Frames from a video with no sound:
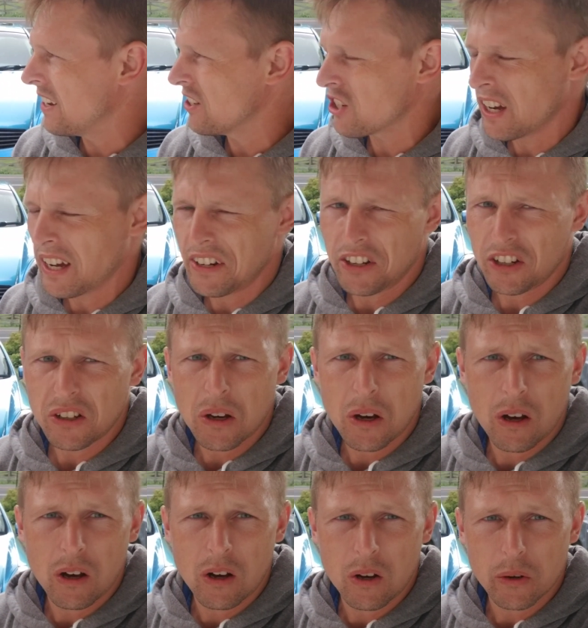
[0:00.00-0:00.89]
Tried to
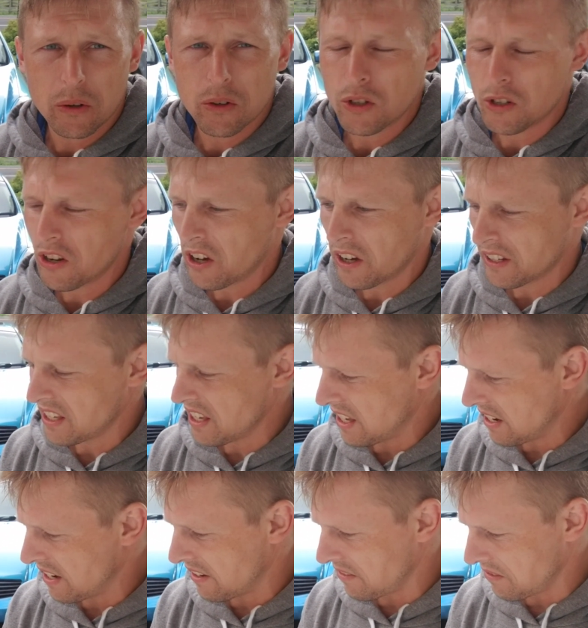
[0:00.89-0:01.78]
call, could not
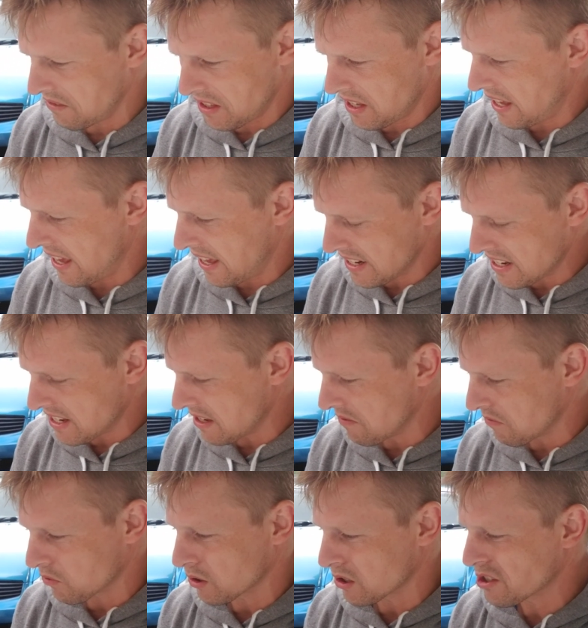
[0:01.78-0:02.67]
get any
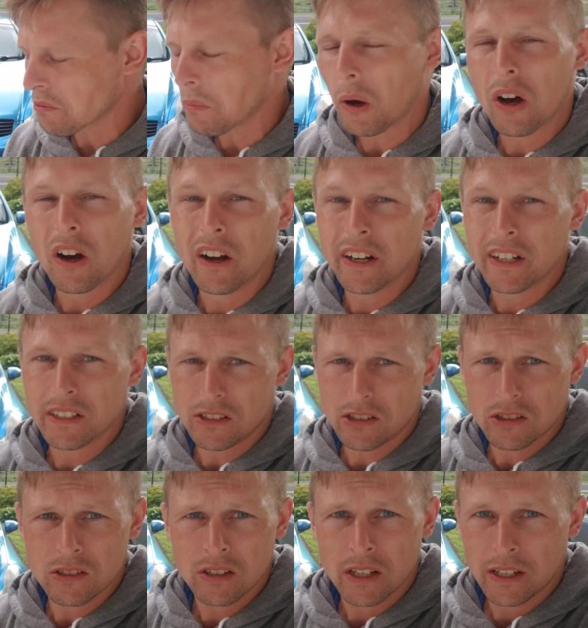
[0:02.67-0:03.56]

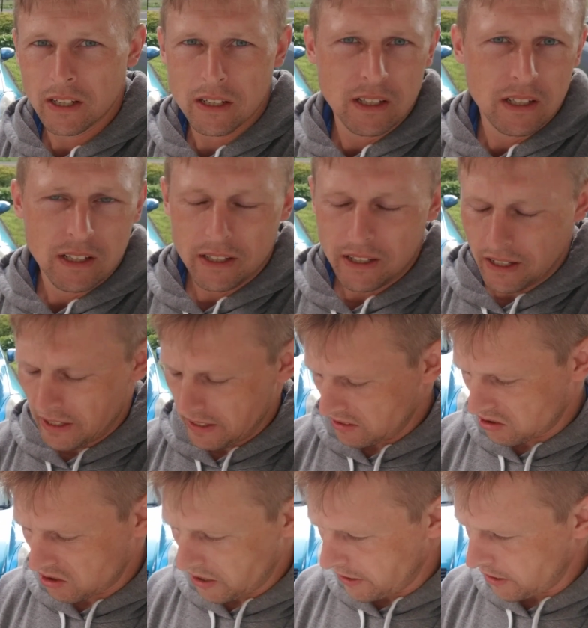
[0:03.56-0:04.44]
response.
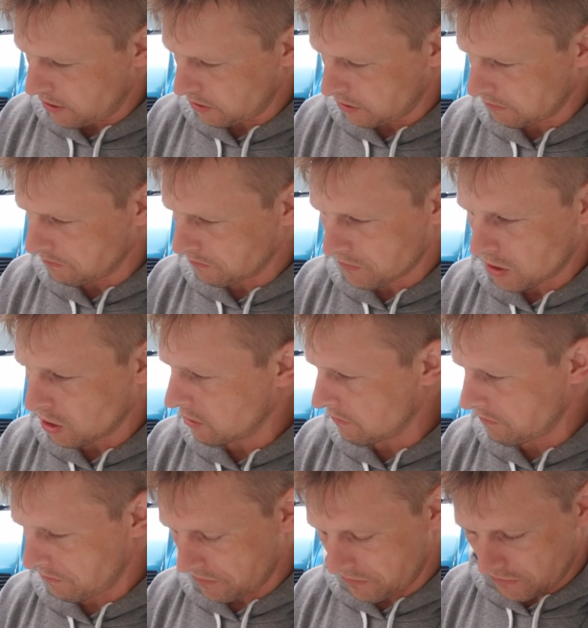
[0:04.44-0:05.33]
So,
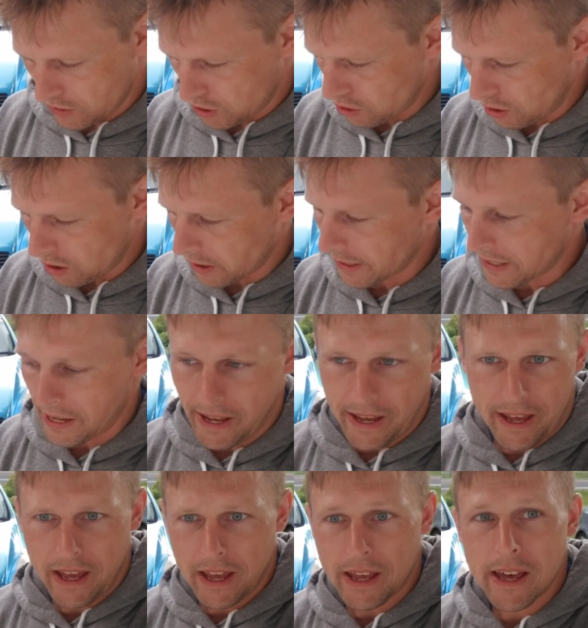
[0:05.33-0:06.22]
sorry
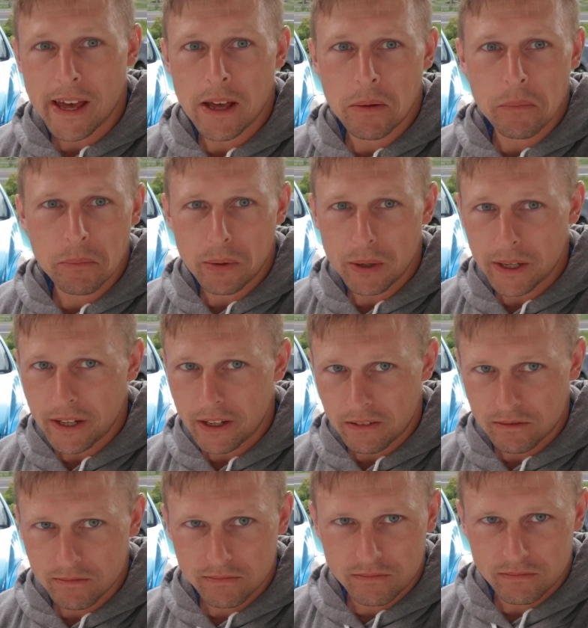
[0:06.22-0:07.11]
AAM, but
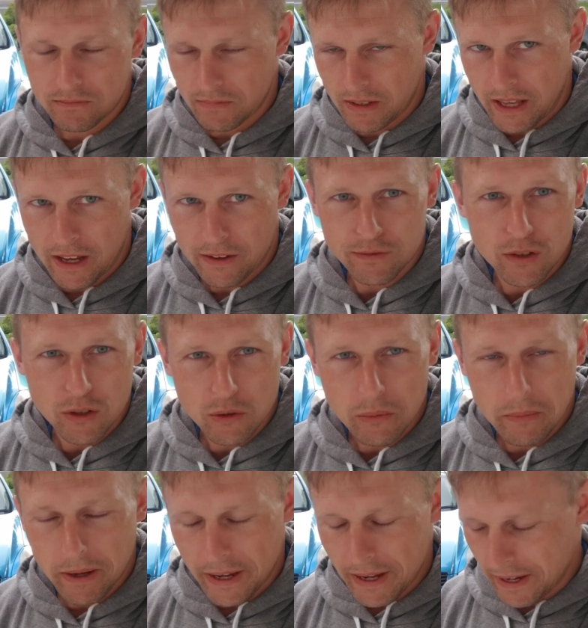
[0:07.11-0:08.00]
F you,
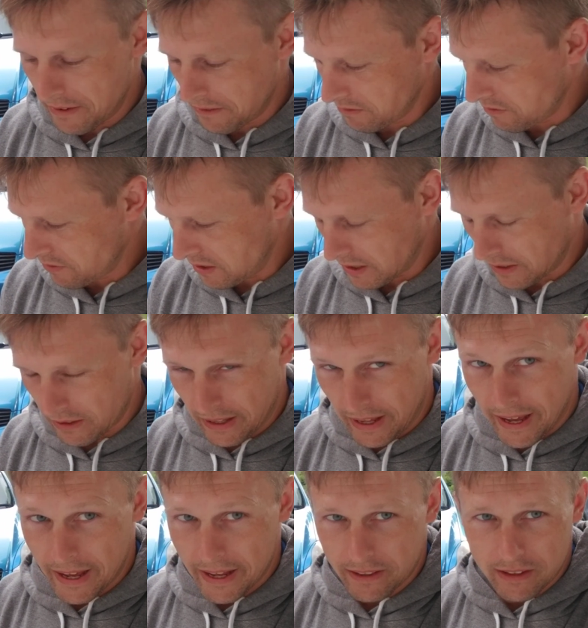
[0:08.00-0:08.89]
man. Fuck
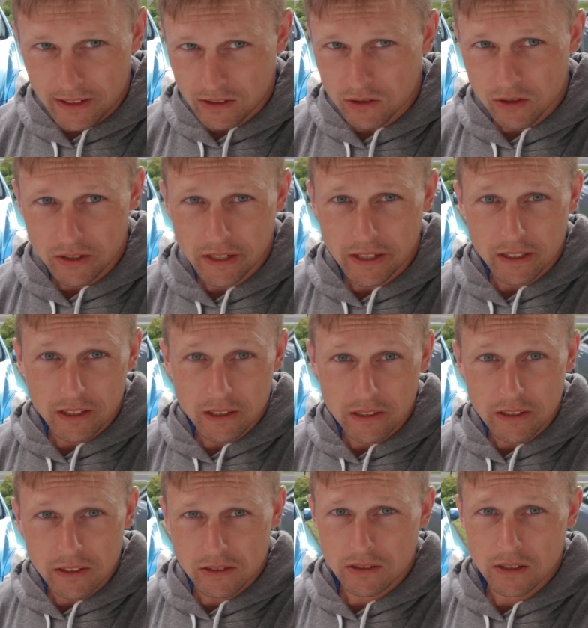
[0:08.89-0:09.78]
that. That's
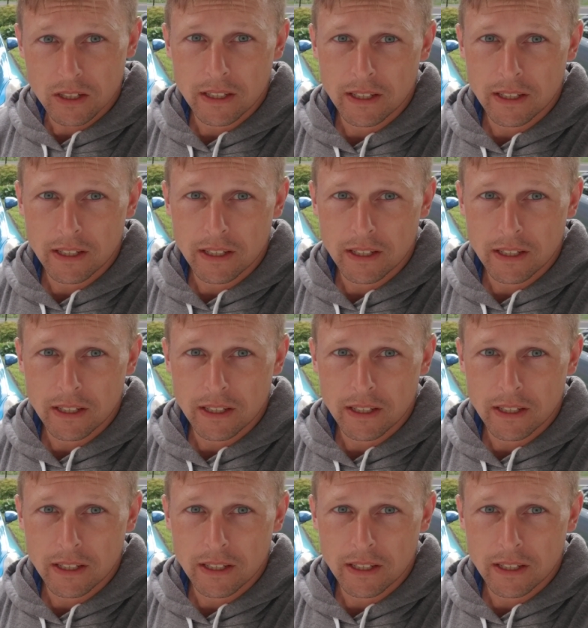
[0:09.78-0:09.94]
ridiculous.